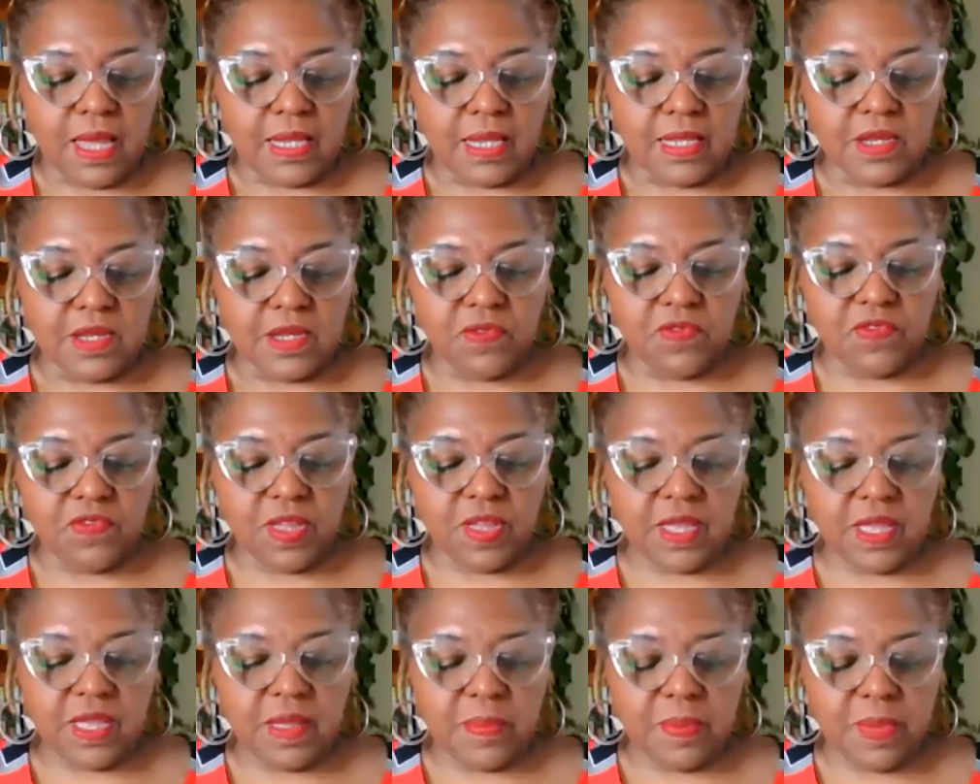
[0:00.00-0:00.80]
Little
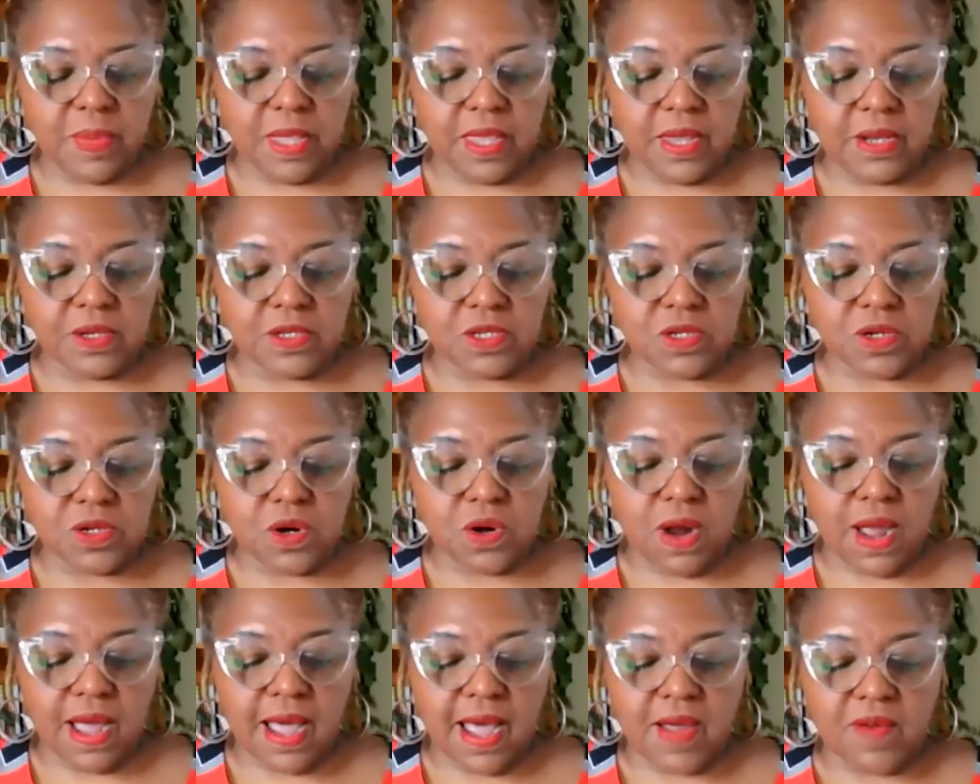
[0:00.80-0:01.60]
V began to
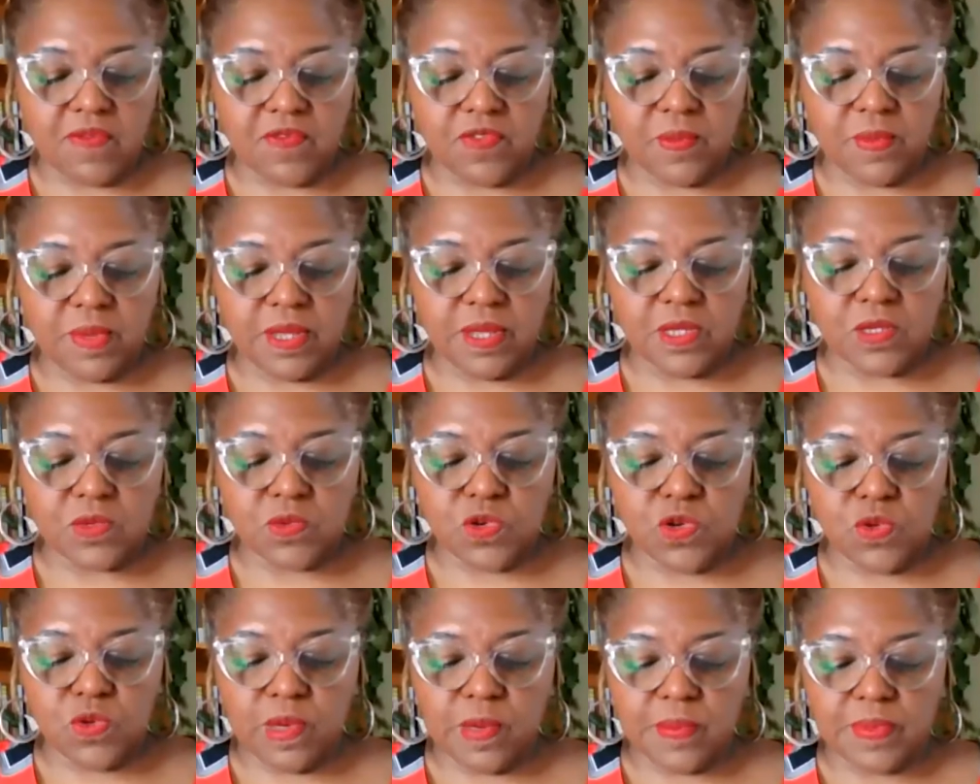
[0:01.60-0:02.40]
cry from his
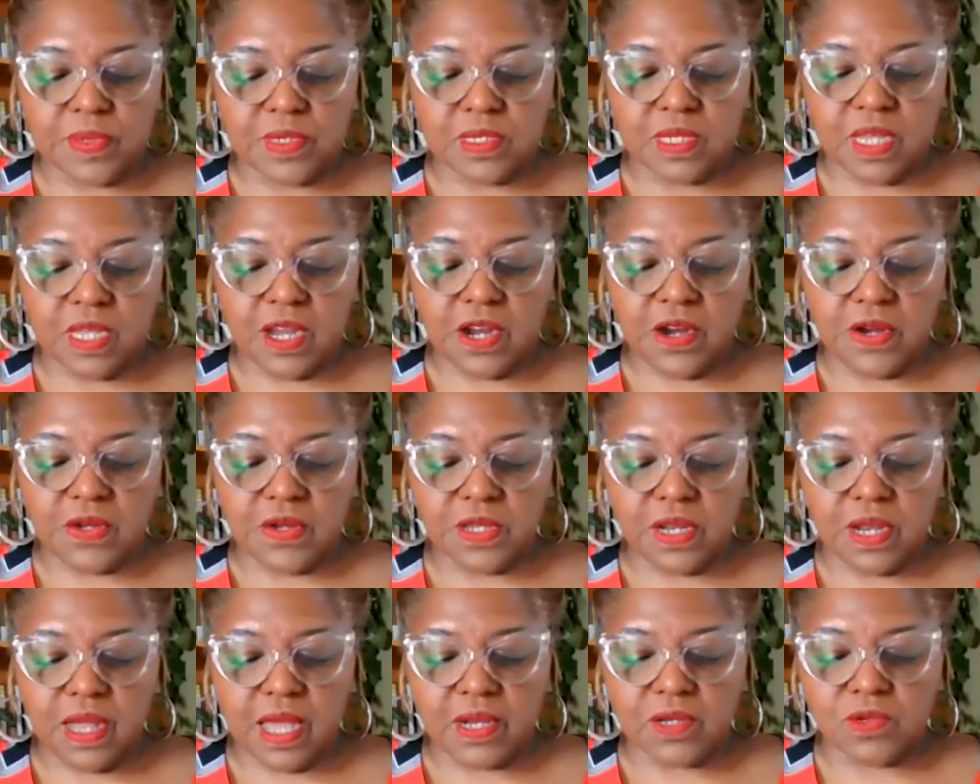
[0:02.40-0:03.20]
room
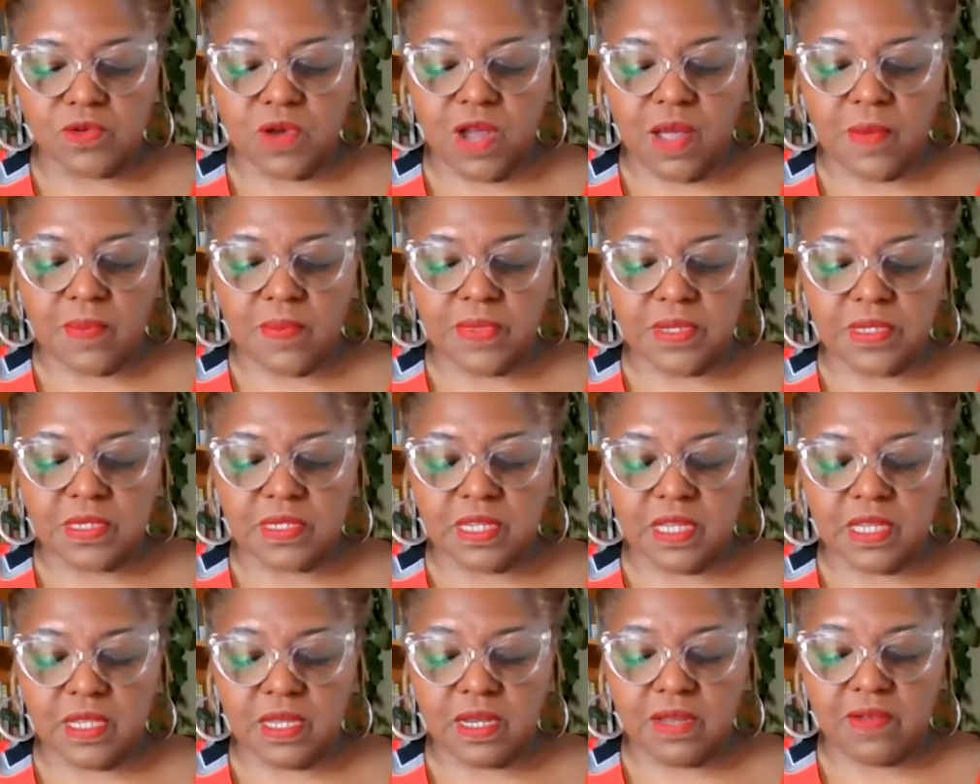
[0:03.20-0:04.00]
upstairs, and I dropped the
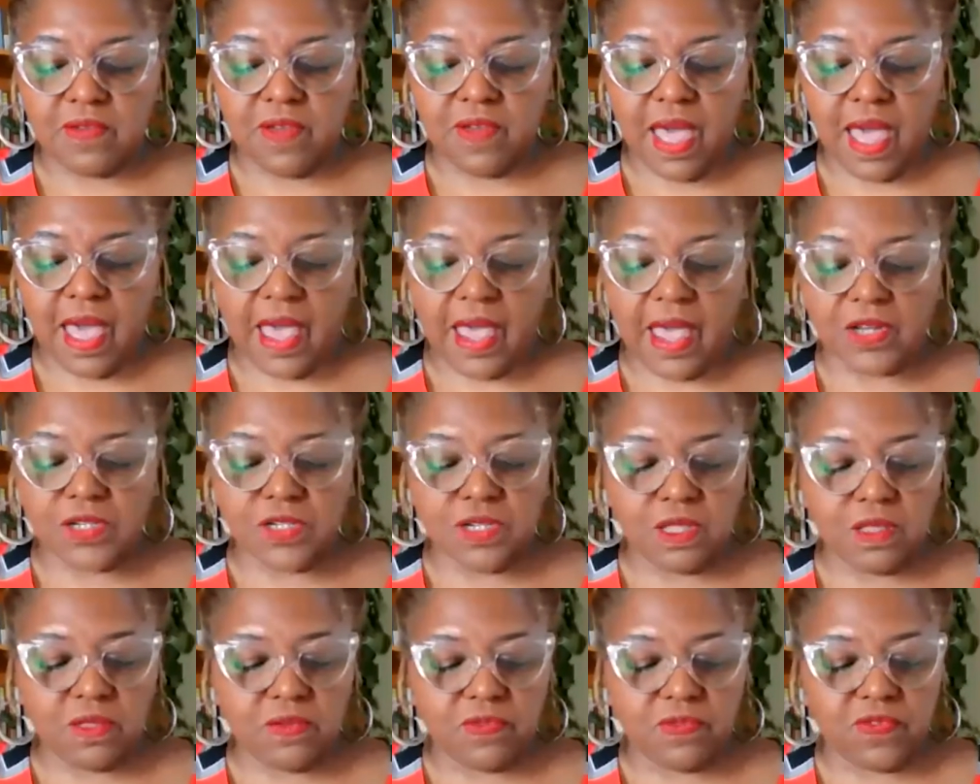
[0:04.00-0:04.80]
skillet of hash
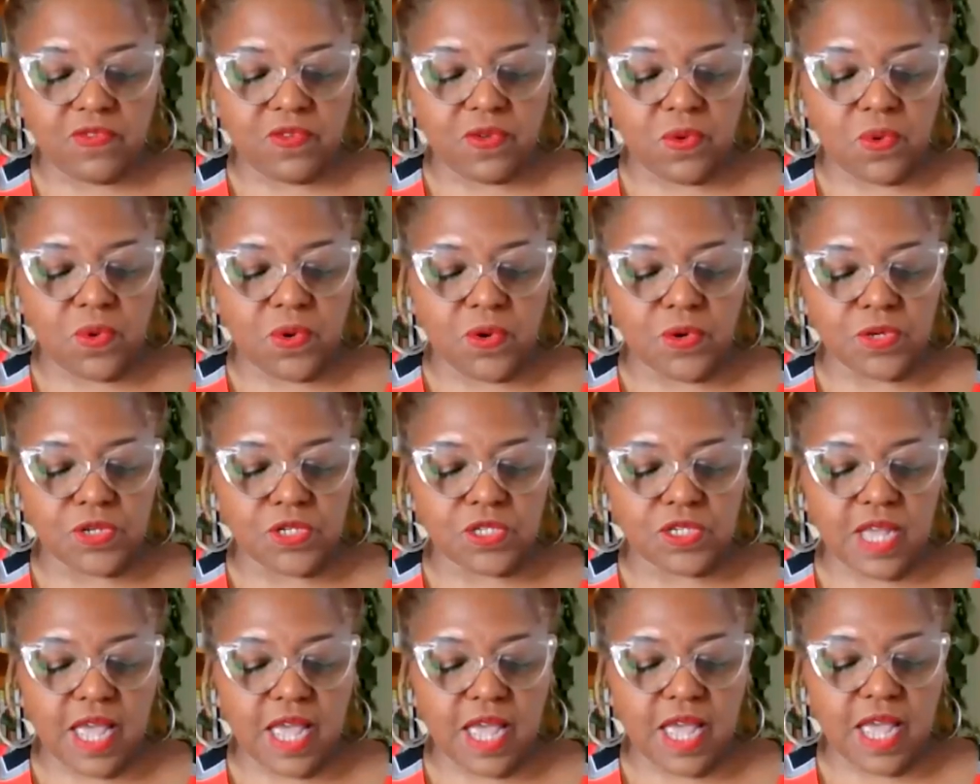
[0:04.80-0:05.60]
in the floor,
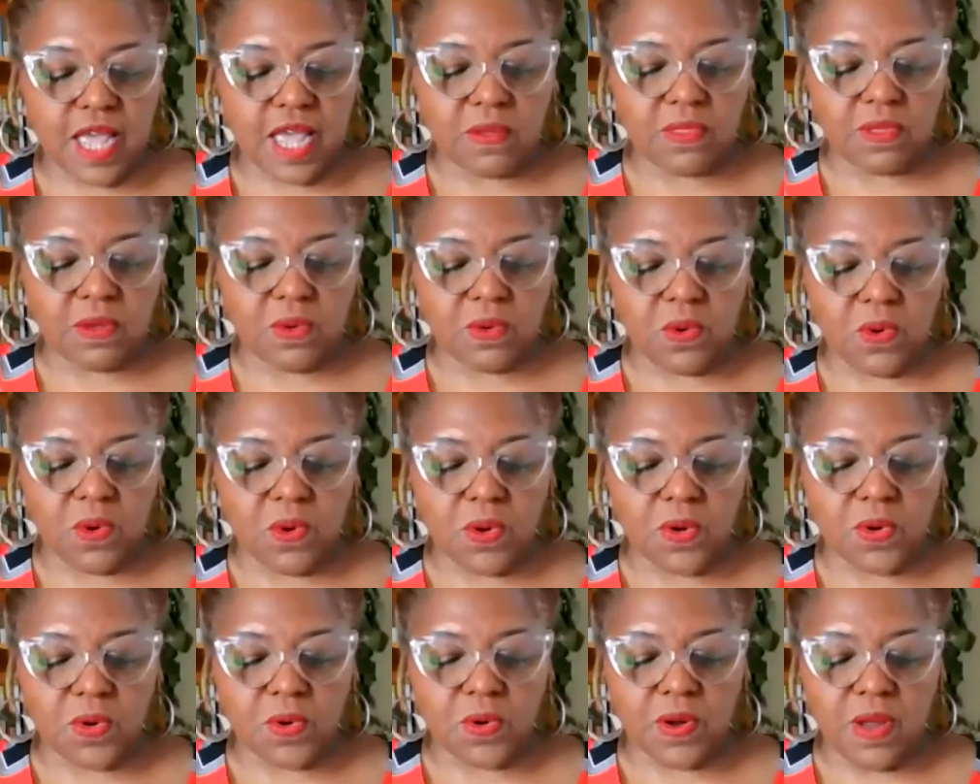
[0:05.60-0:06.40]
shattering the
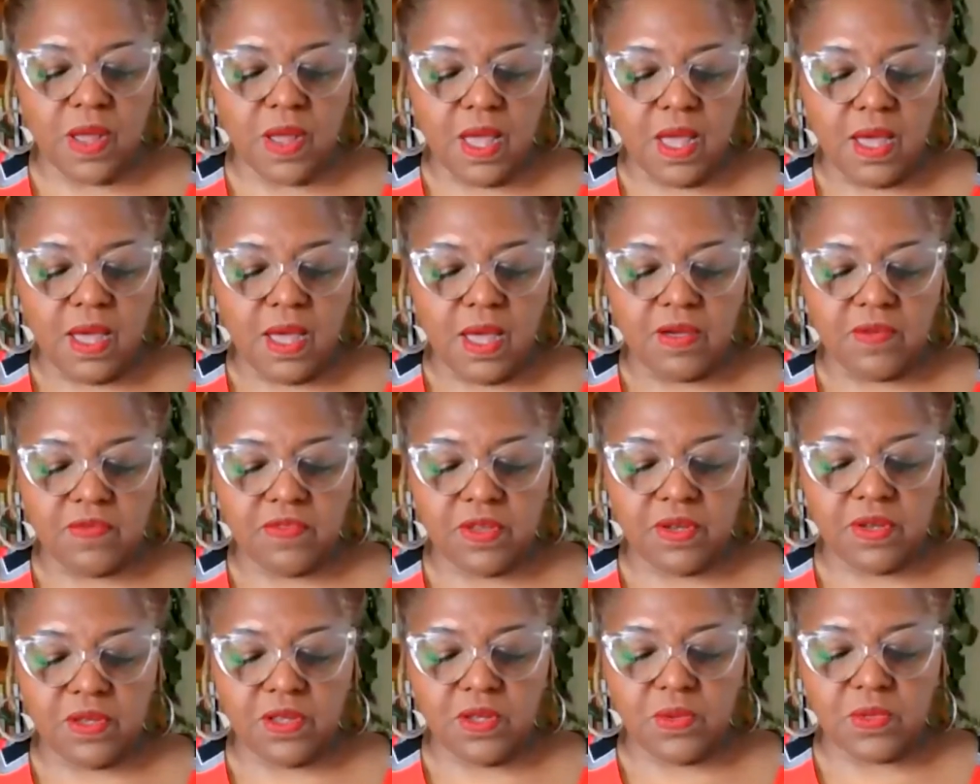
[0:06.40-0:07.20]
corner of
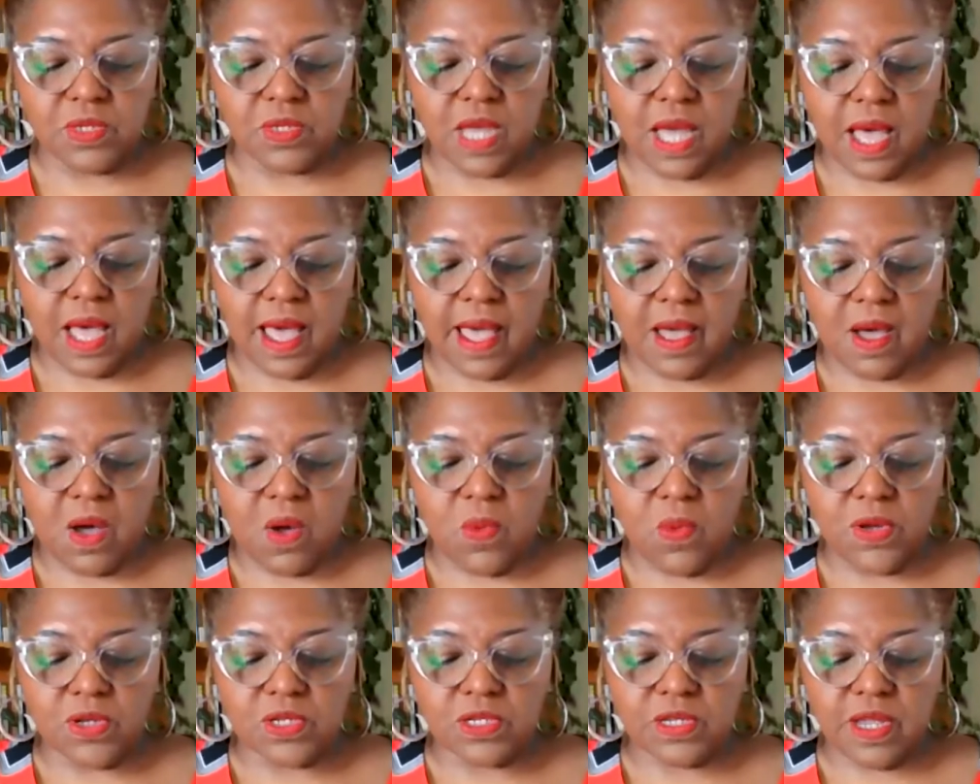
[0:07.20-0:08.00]
the new
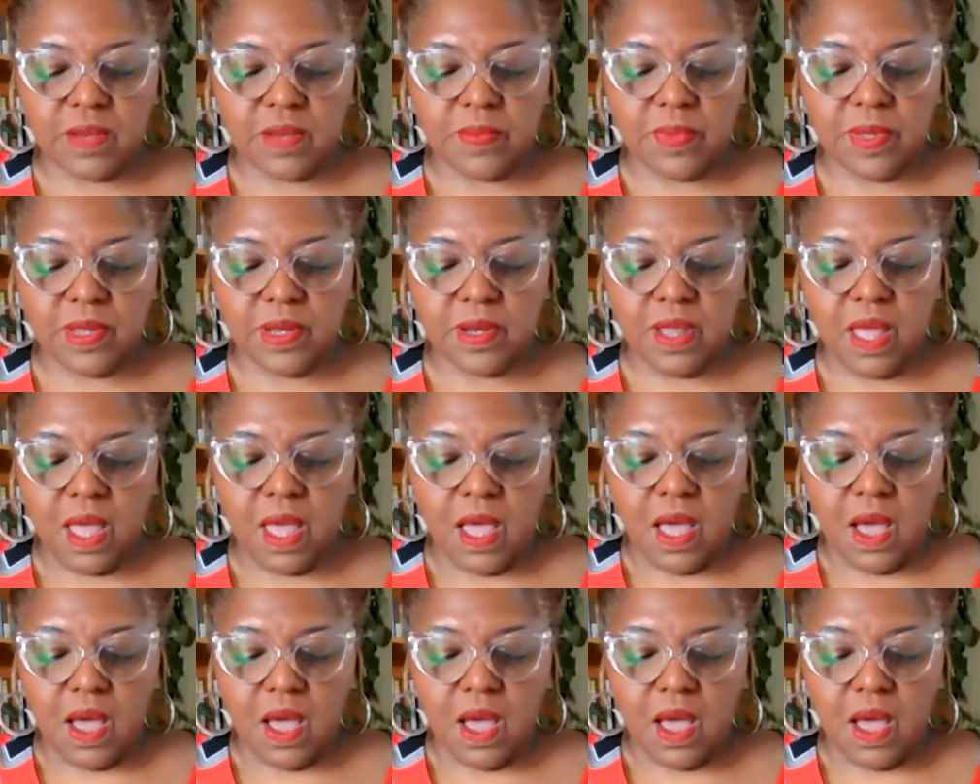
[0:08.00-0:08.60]
tile, which had been